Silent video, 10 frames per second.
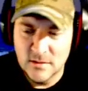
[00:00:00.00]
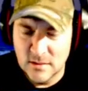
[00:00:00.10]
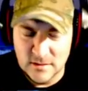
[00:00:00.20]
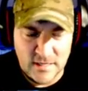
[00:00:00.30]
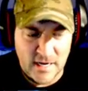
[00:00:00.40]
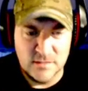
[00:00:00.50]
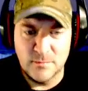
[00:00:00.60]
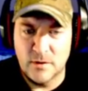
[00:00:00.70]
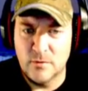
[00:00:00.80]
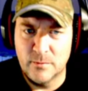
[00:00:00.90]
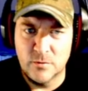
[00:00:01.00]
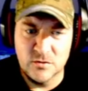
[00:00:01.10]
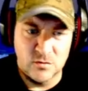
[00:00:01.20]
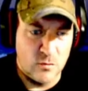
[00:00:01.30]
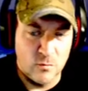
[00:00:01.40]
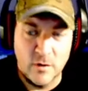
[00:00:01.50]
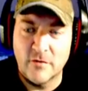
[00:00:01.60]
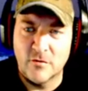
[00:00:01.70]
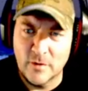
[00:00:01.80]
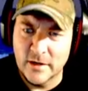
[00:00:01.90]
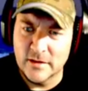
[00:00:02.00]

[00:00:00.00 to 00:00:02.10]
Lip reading: attacked by reapers or whatever, right?